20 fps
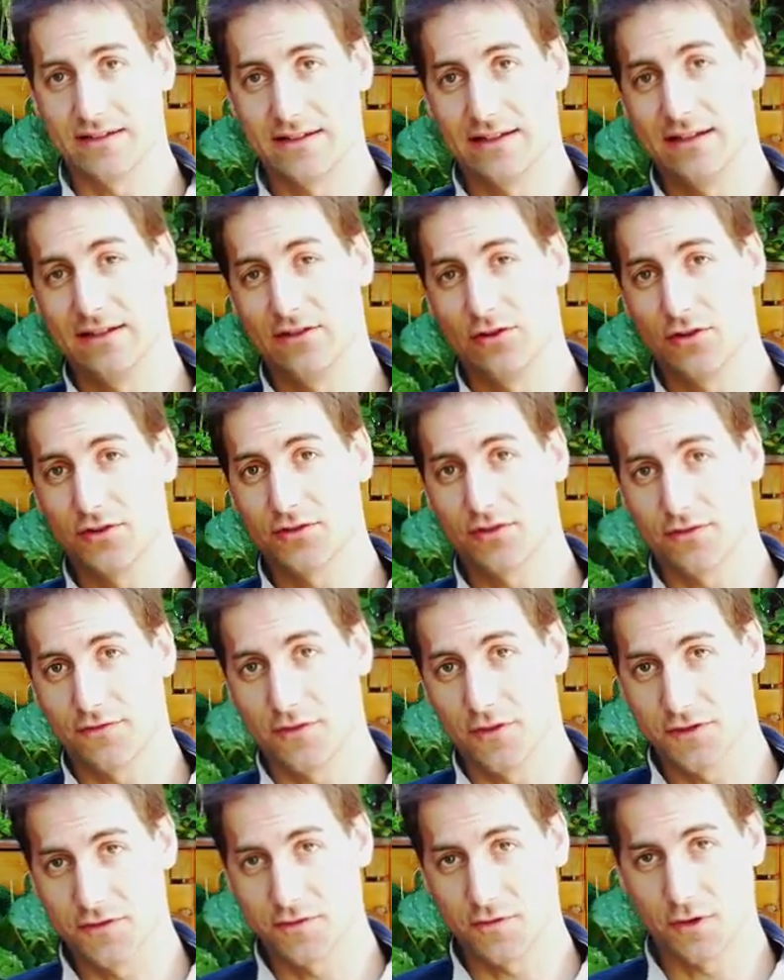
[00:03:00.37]
they need also
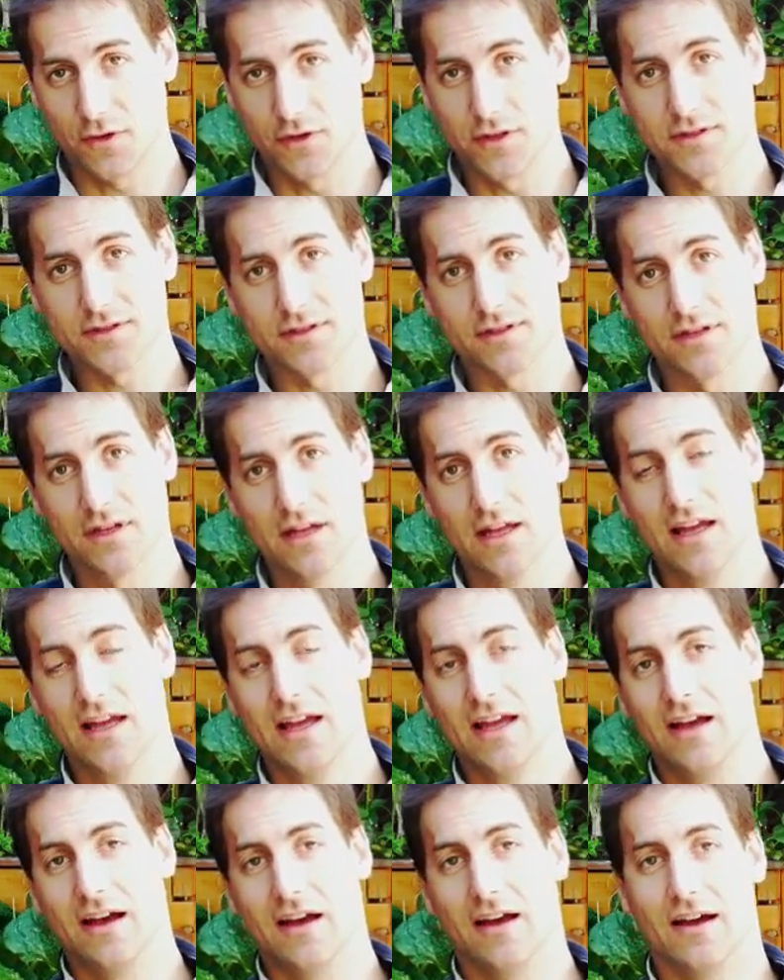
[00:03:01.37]
phosphorus
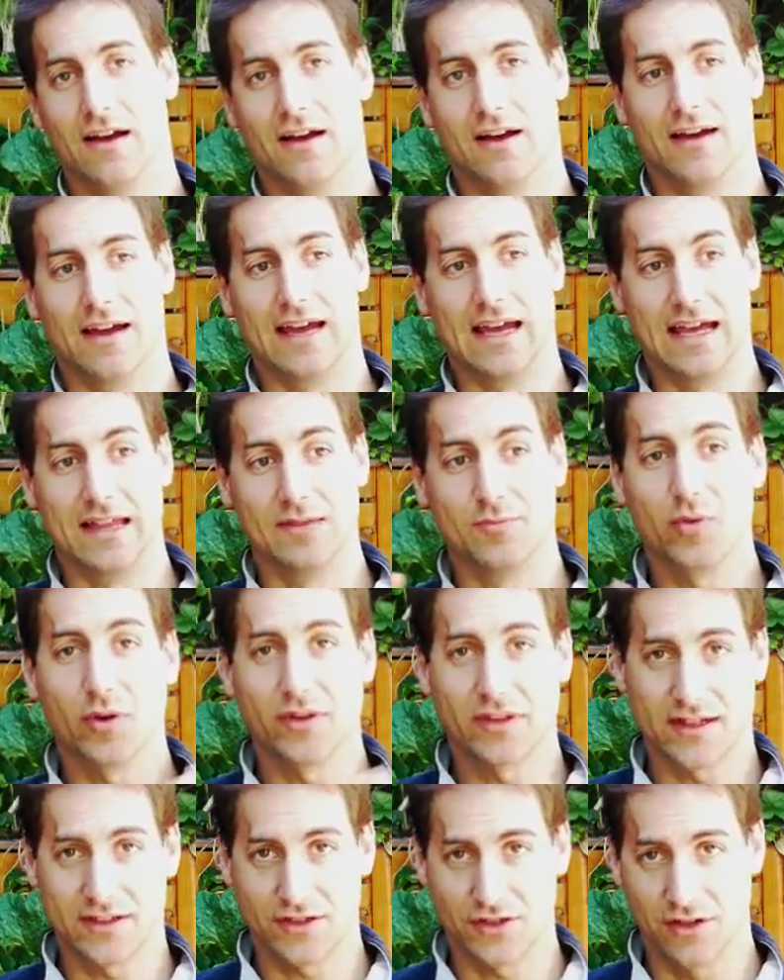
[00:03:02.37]
and
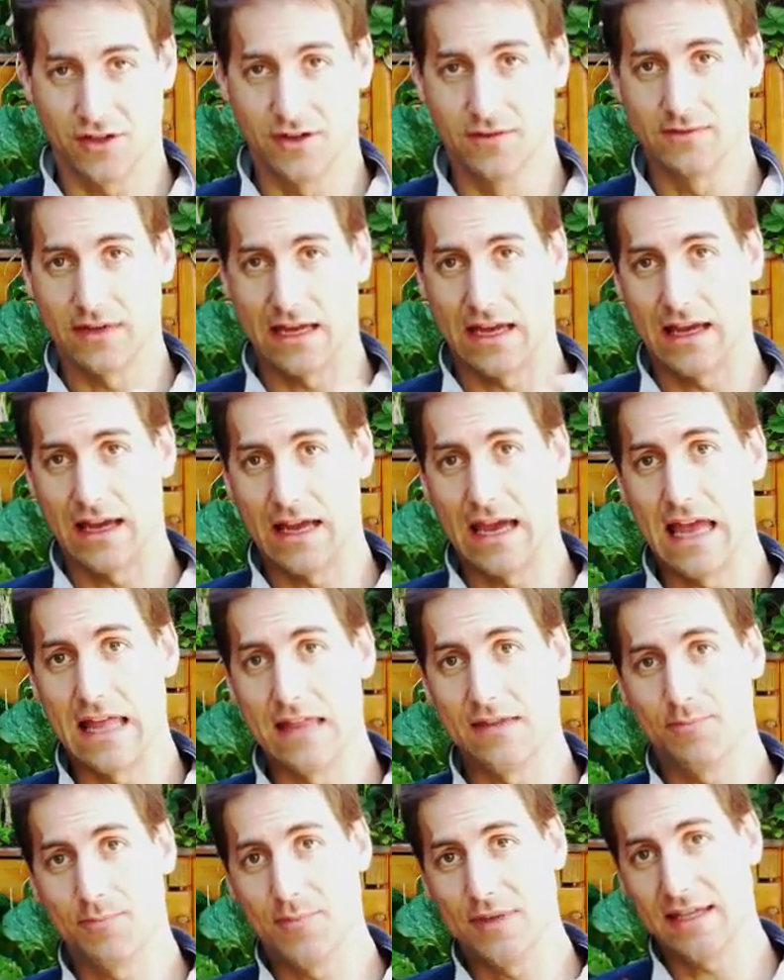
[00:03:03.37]
potassium,
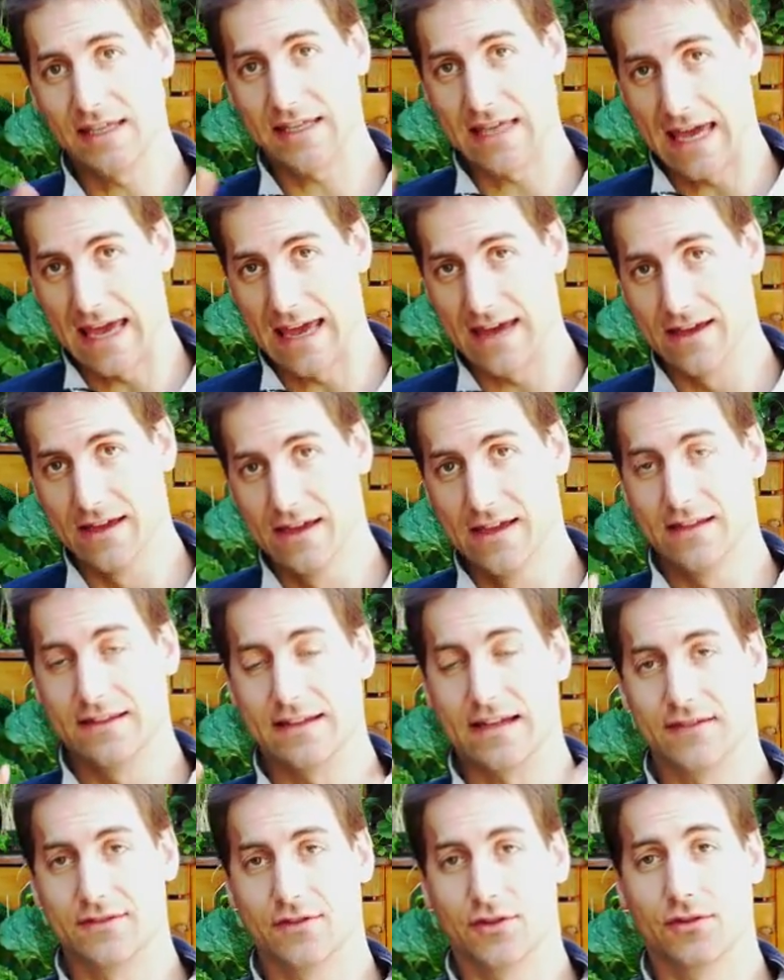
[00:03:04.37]
NPK,
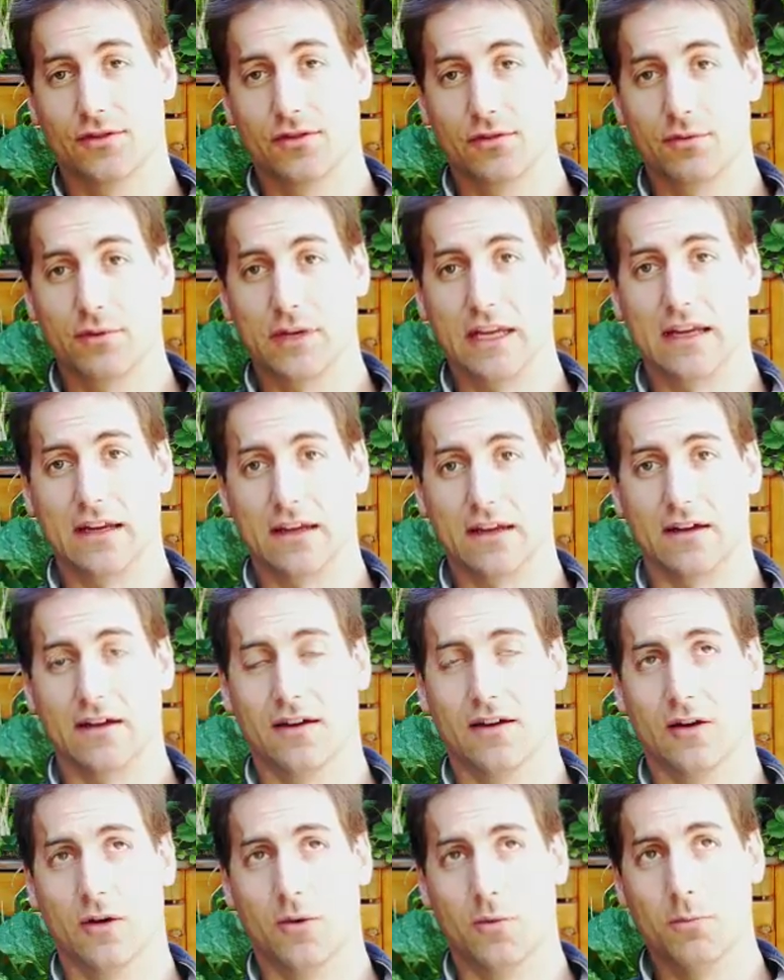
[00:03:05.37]
that's the three
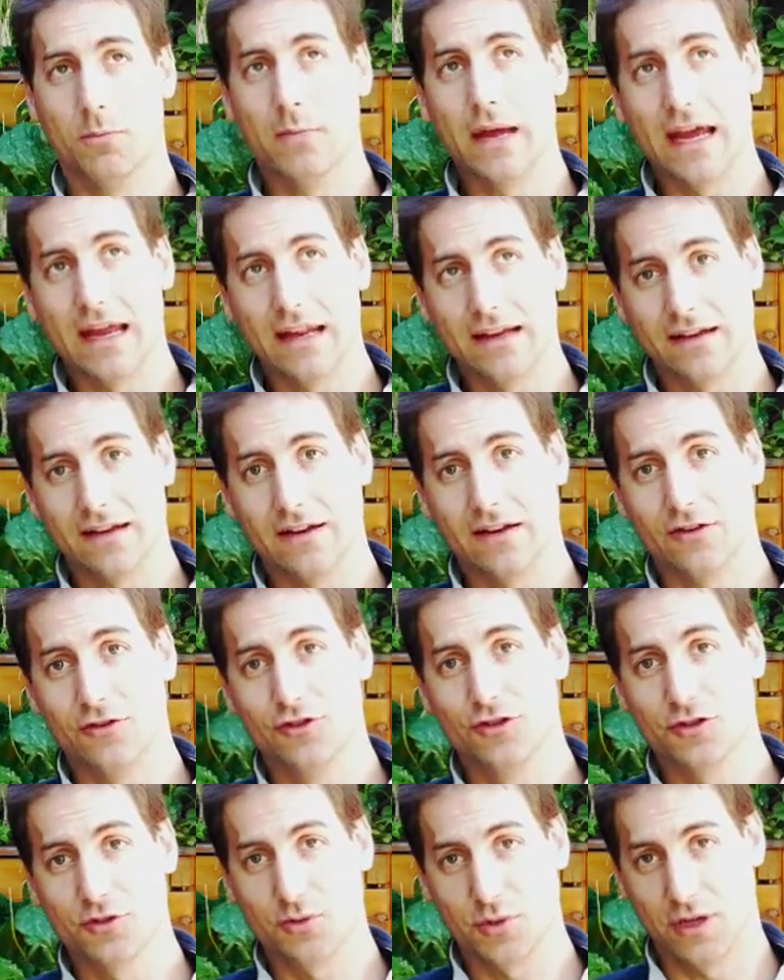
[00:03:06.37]
main
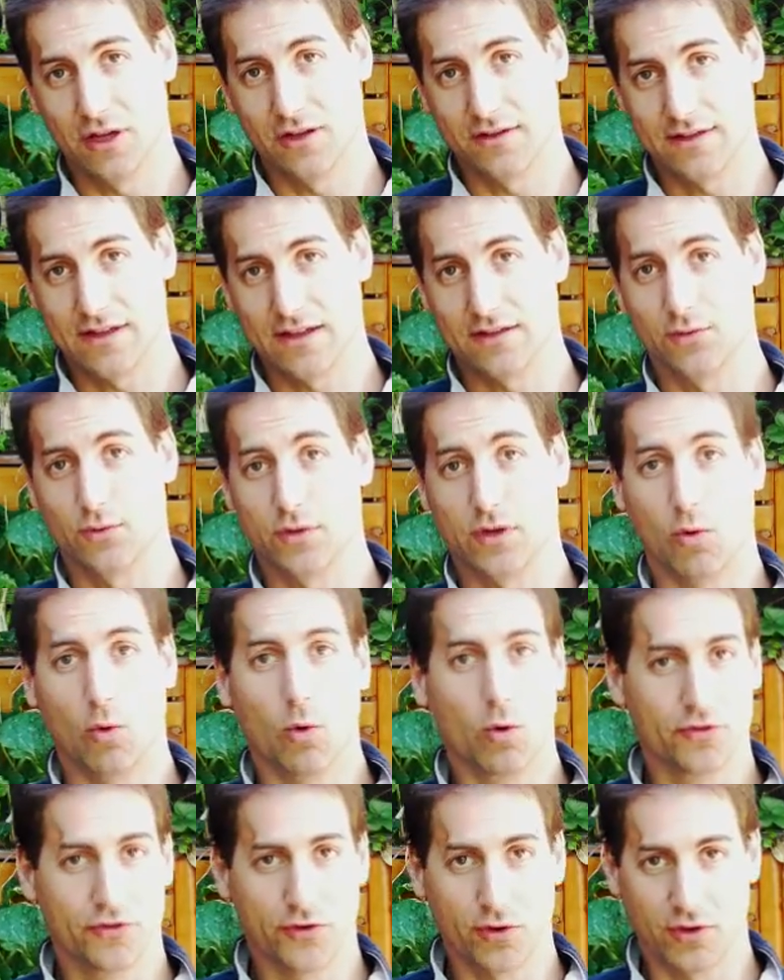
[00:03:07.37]
nutrients that we
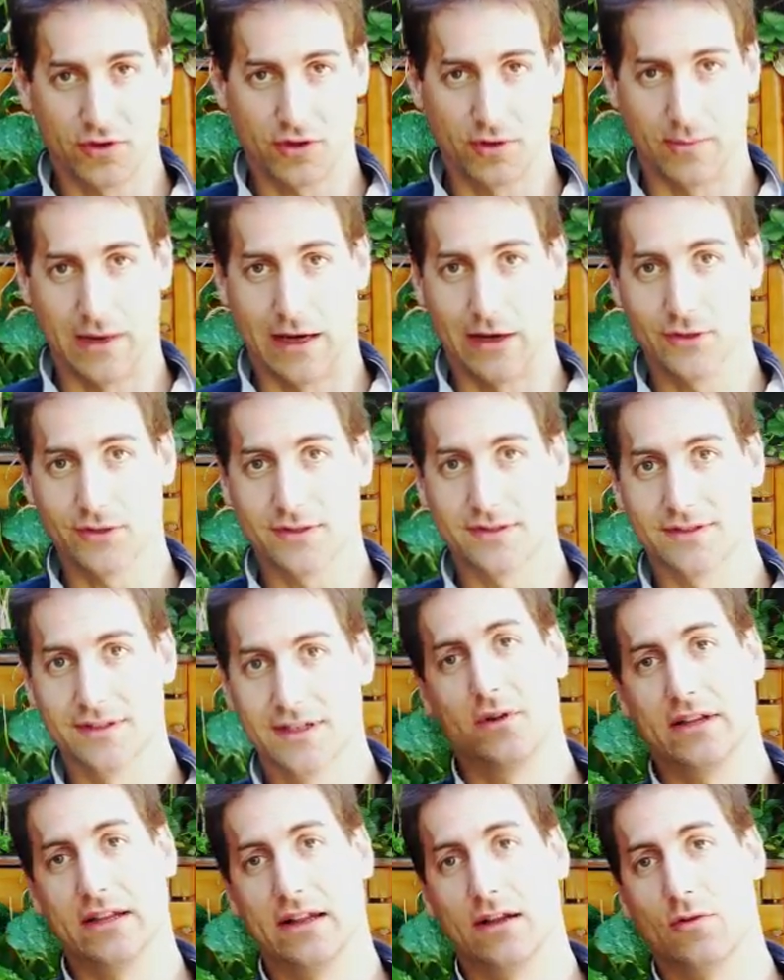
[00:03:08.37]
all talk about
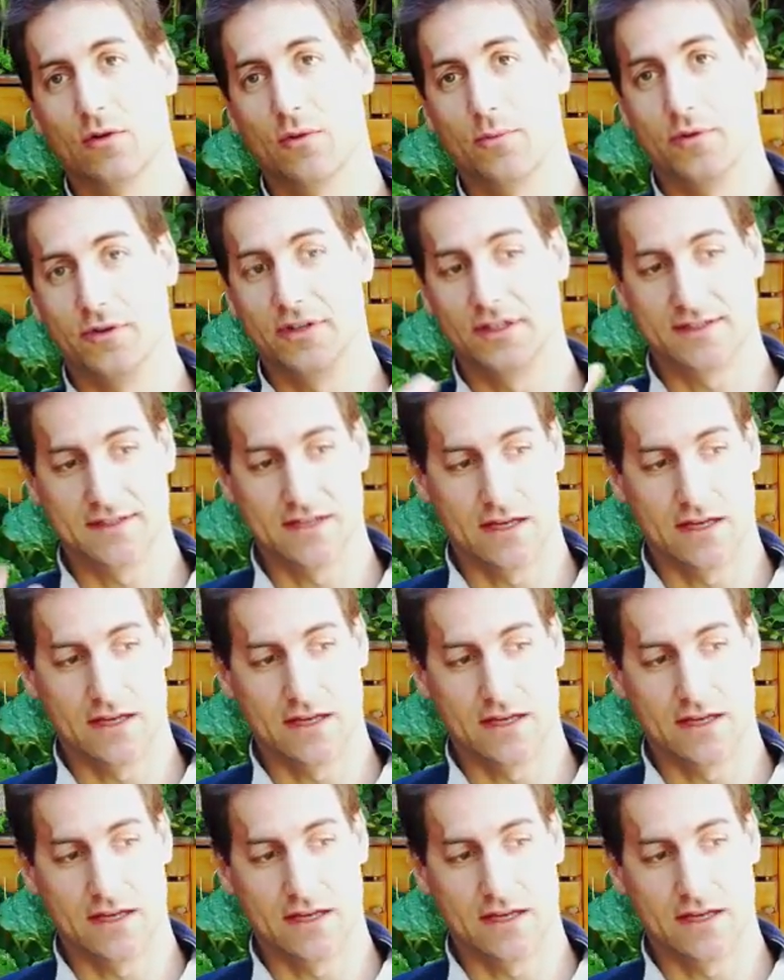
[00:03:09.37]
in aquaponics.